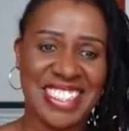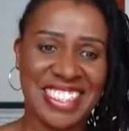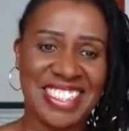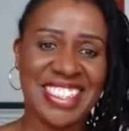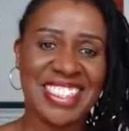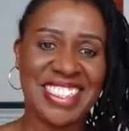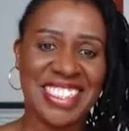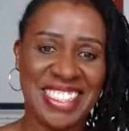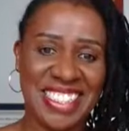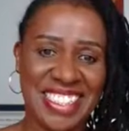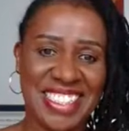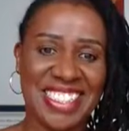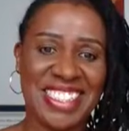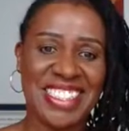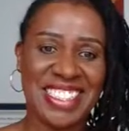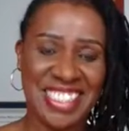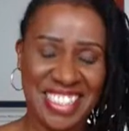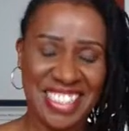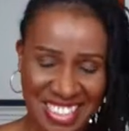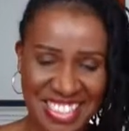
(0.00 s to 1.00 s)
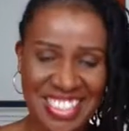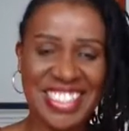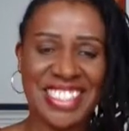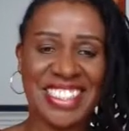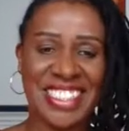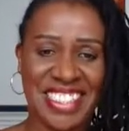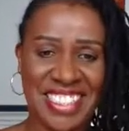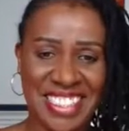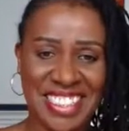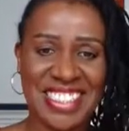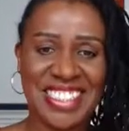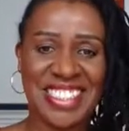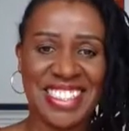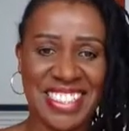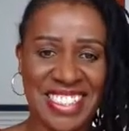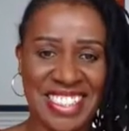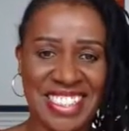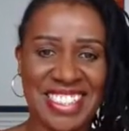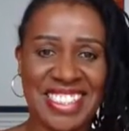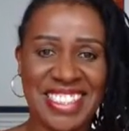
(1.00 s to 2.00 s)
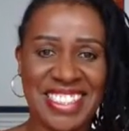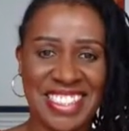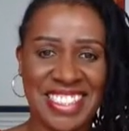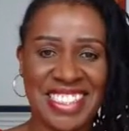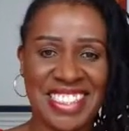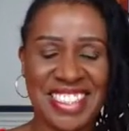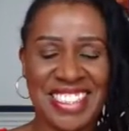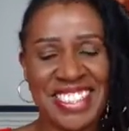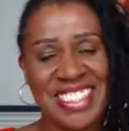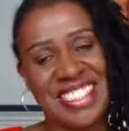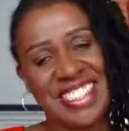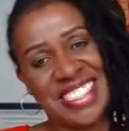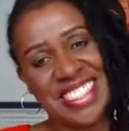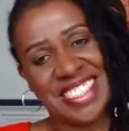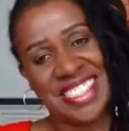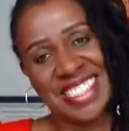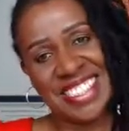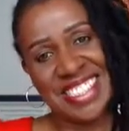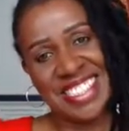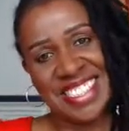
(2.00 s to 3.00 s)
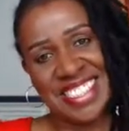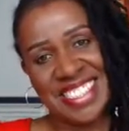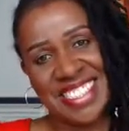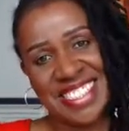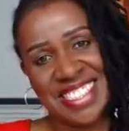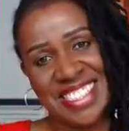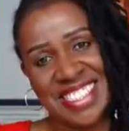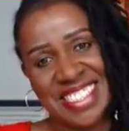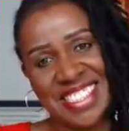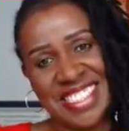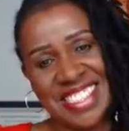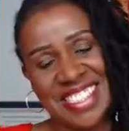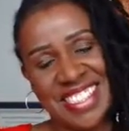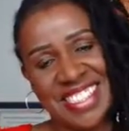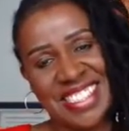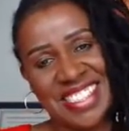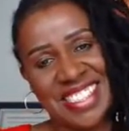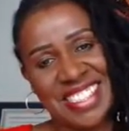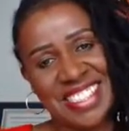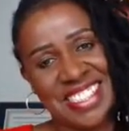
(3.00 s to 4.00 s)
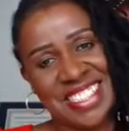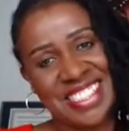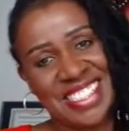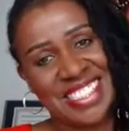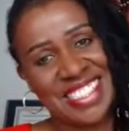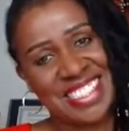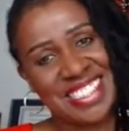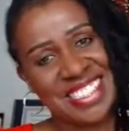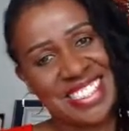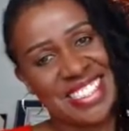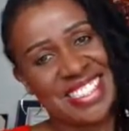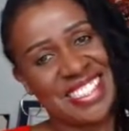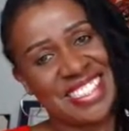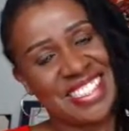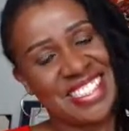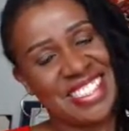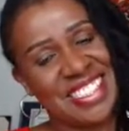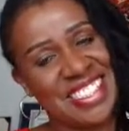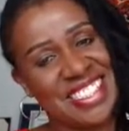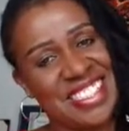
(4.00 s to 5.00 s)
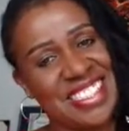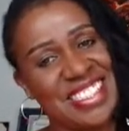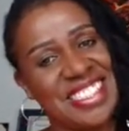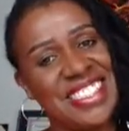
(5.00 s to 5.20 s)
This person isn't speaking.